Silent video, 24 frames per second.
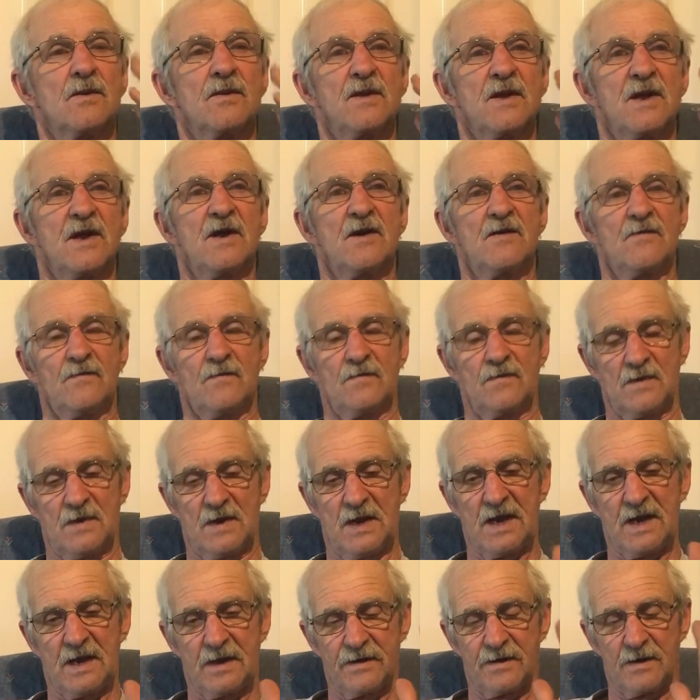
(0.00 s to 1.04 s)
they
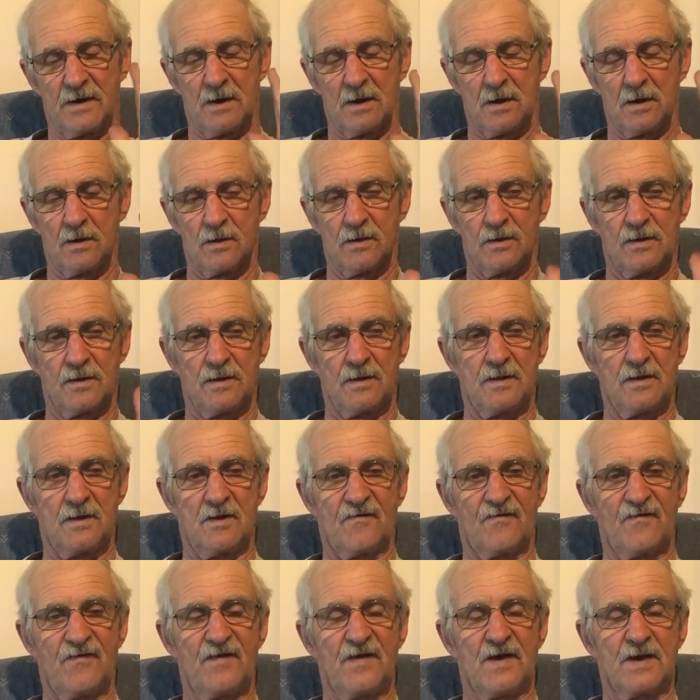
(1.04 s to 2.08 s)
had
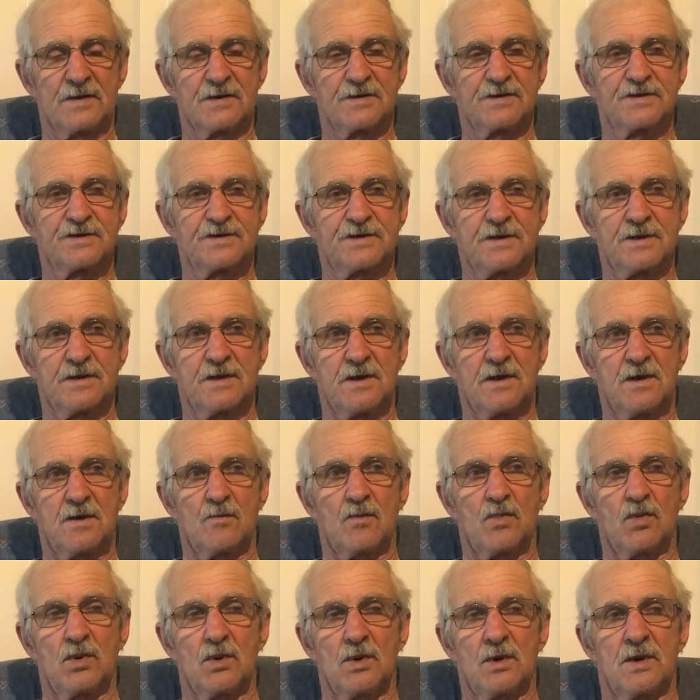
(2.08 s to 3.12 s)
the fence
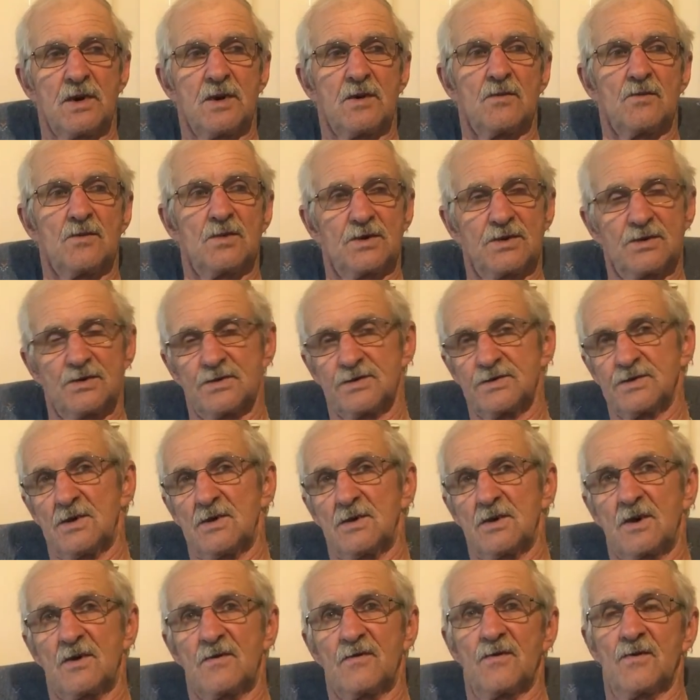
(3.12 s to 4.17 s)
in Berlin, which was
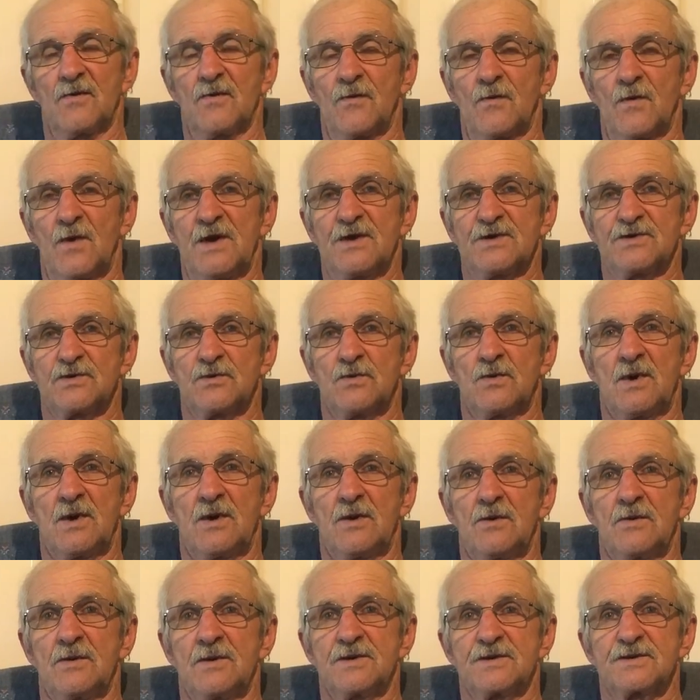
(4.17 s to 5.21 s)
all covered with razor
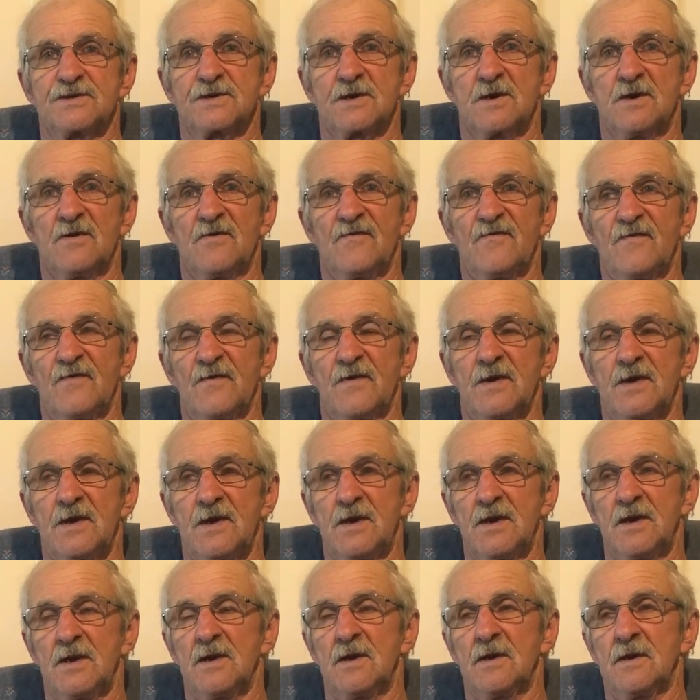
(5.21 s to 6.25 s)
wire and stuff,
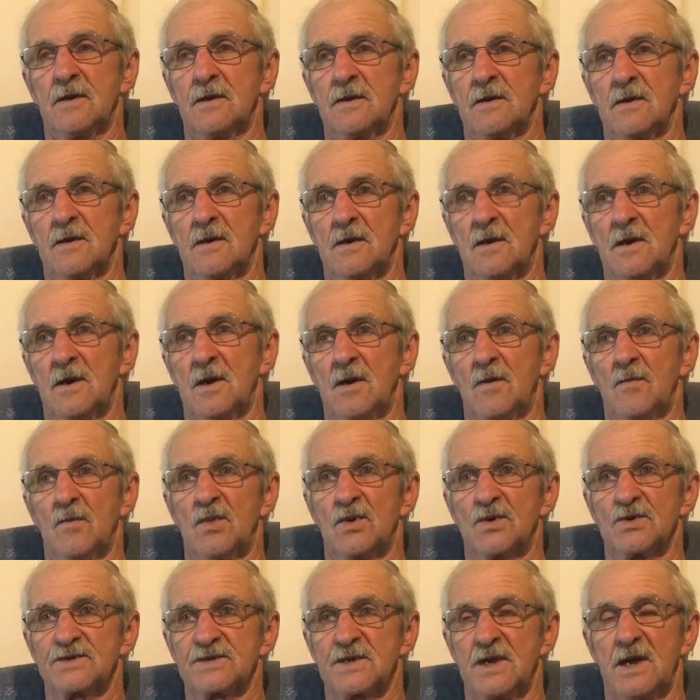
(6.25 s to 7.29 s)
and on
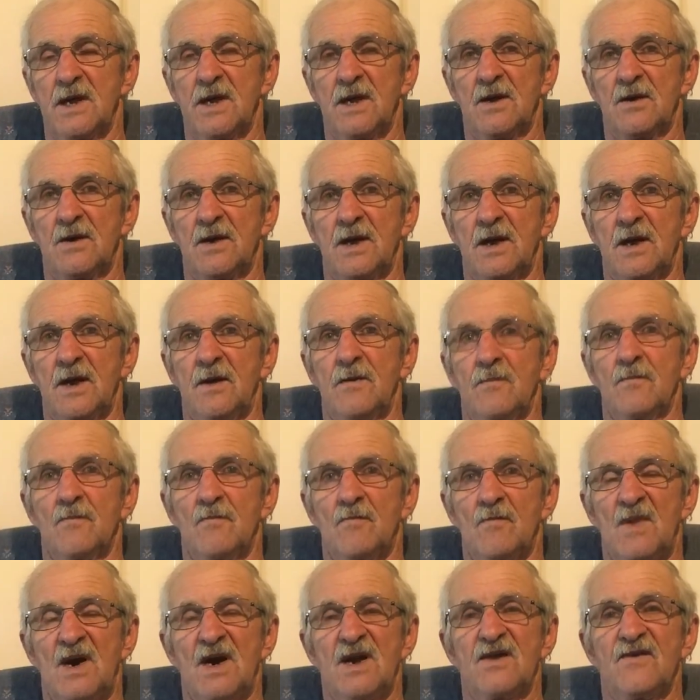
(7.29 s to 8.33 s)
both sides it had
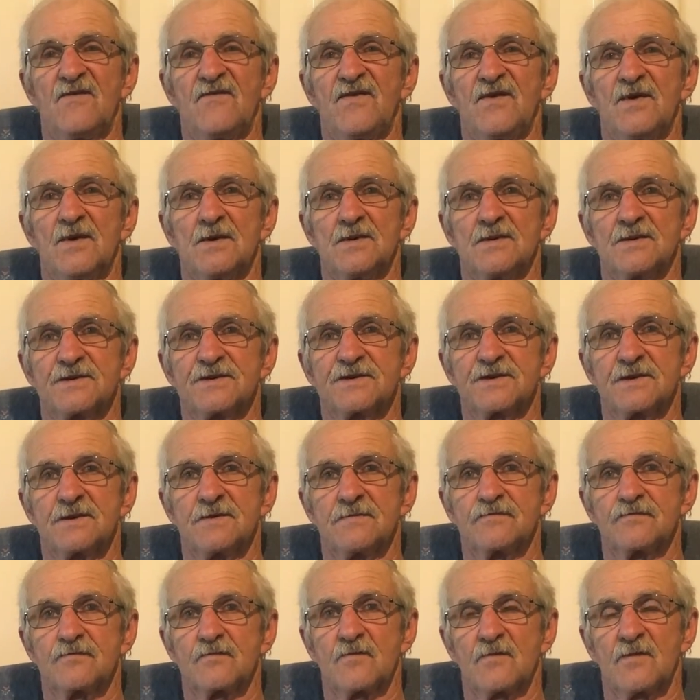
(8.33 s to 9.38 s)
minefields
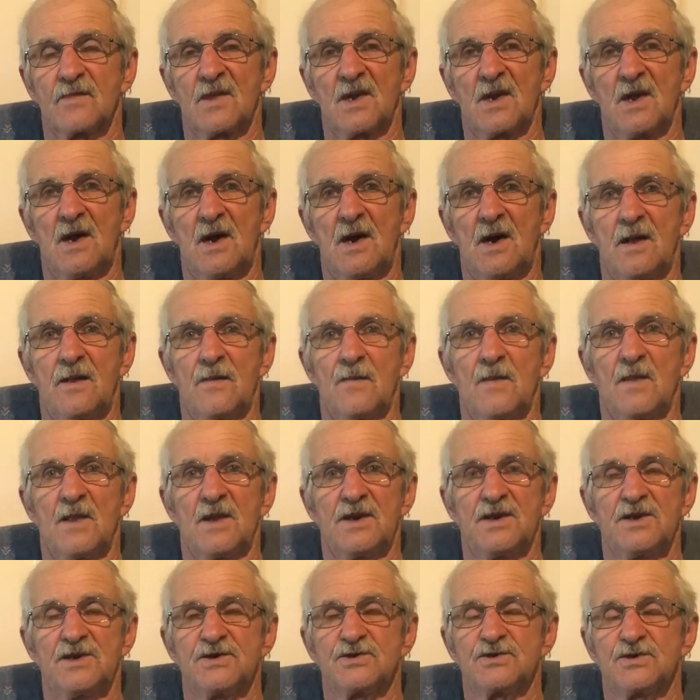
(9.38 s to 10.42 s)
on the
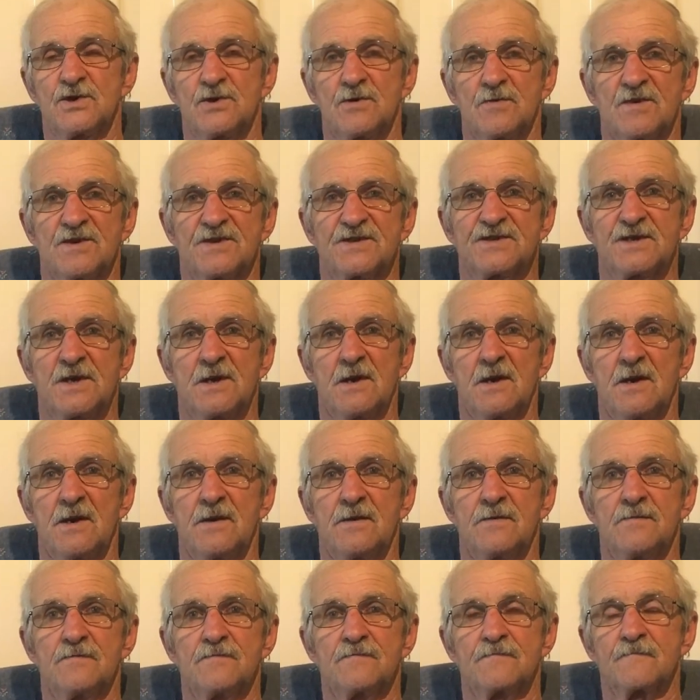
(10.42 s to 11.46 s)
East German
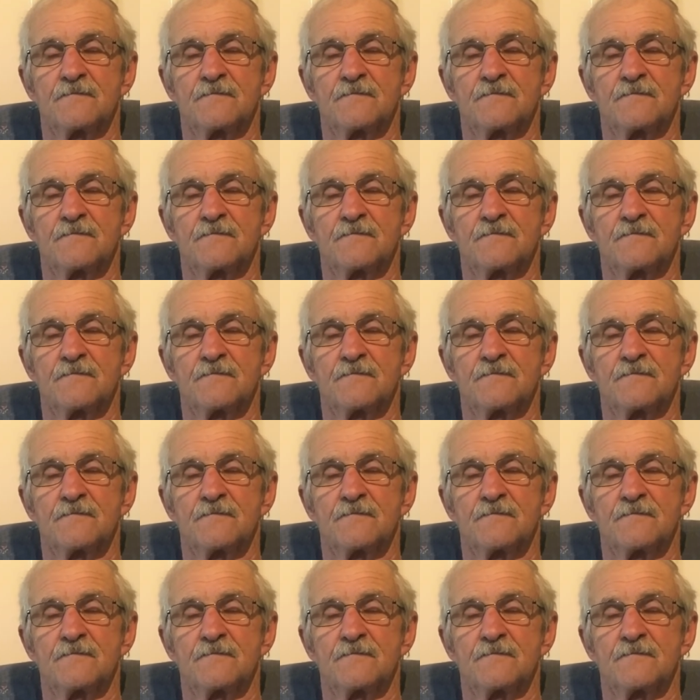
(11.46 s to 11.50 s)
side,